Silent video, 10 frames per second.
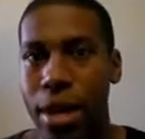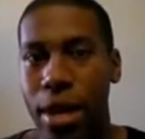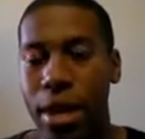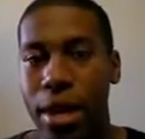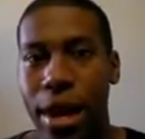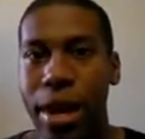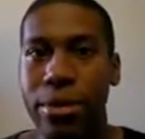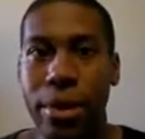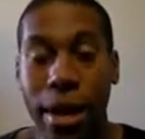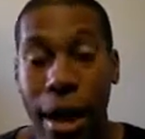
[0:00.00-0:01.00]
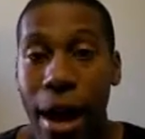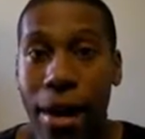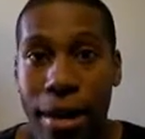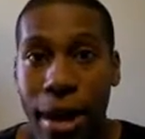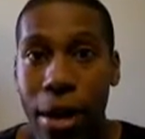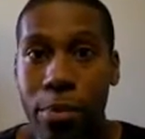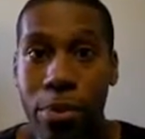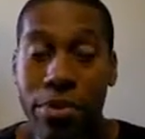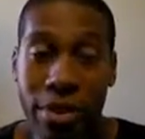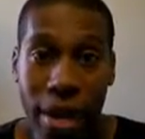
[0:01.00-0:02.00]
How did it help you,
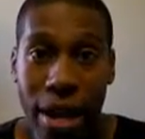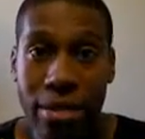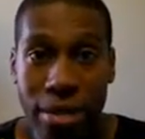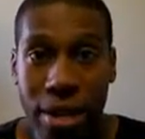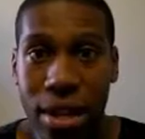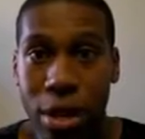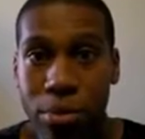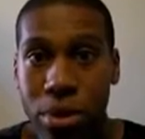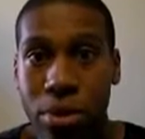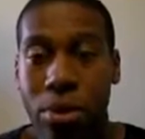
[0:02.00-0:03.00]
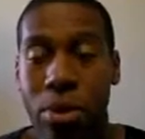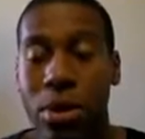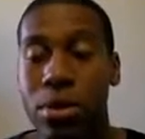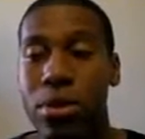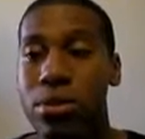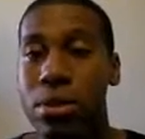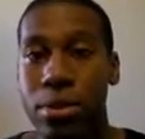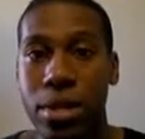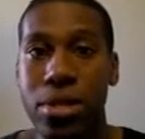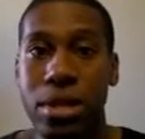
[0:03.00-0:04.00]
if it actually did help you, or, you know, some of the
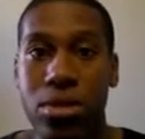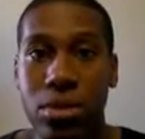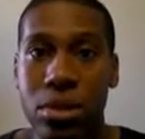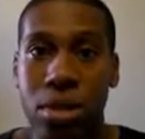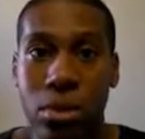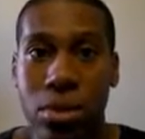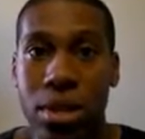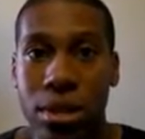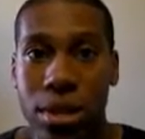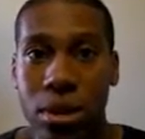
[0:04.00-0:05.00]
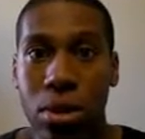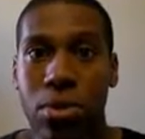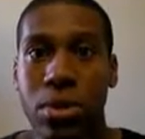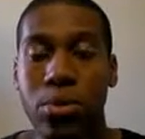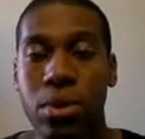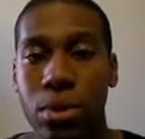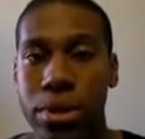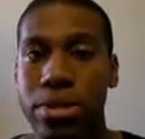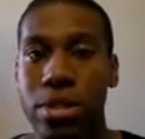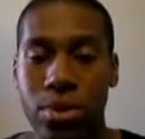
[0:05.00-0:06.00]
things that you still need to know, some of the
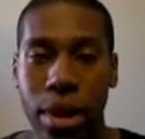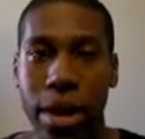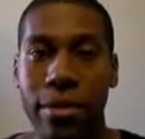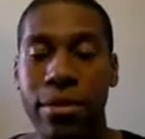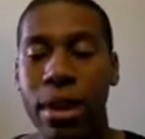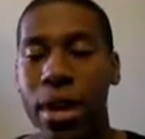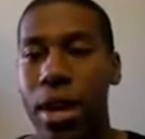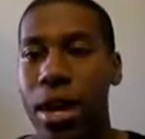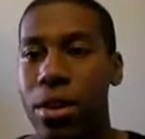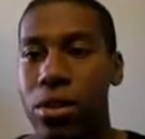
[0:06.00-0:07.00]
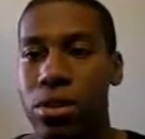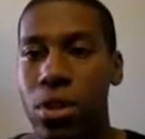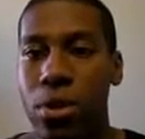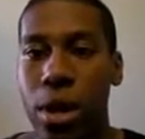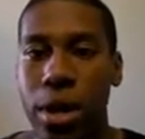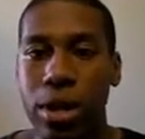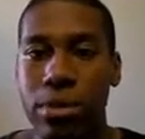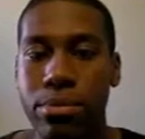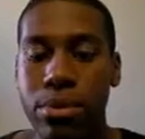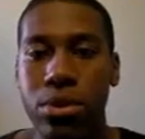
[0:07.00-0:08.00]
questions that you have. And also,
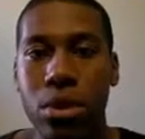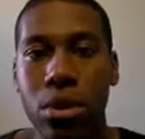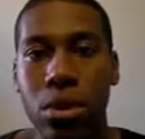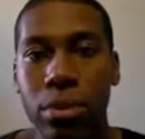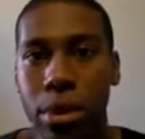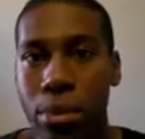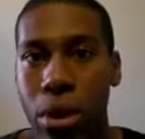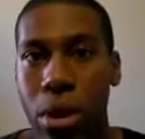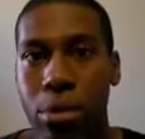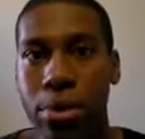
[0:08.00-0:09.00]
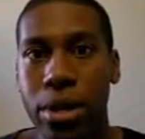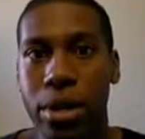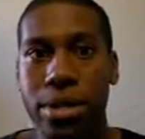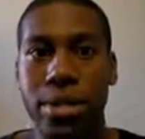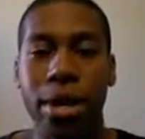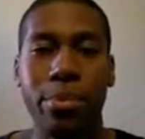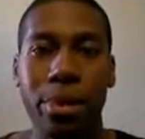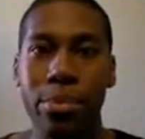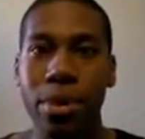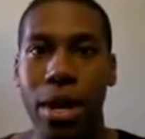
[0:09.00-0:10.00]
be sure to go to my blog, because I put
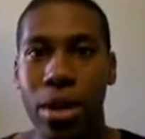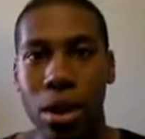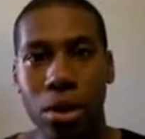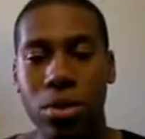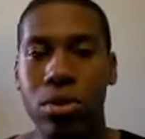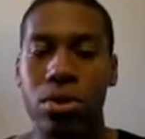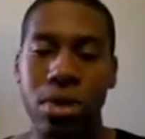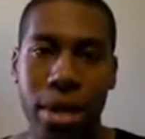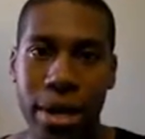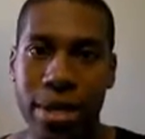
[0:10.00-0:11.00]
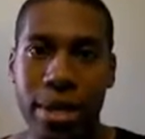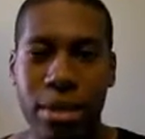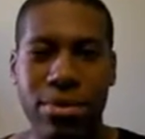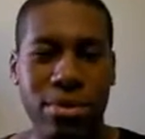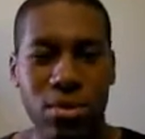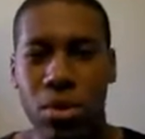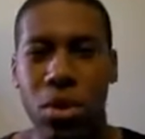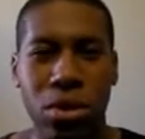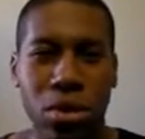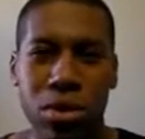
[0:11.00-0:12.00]
up a lot of articles and a lot of tips,
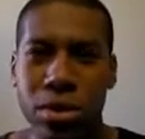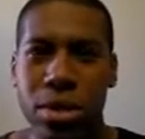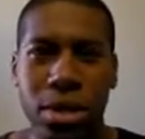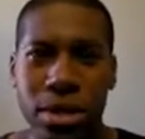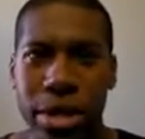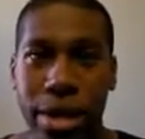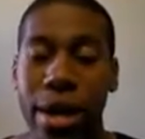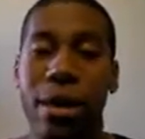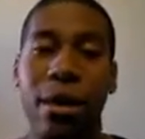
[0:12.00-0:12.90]
tutorials, and things like that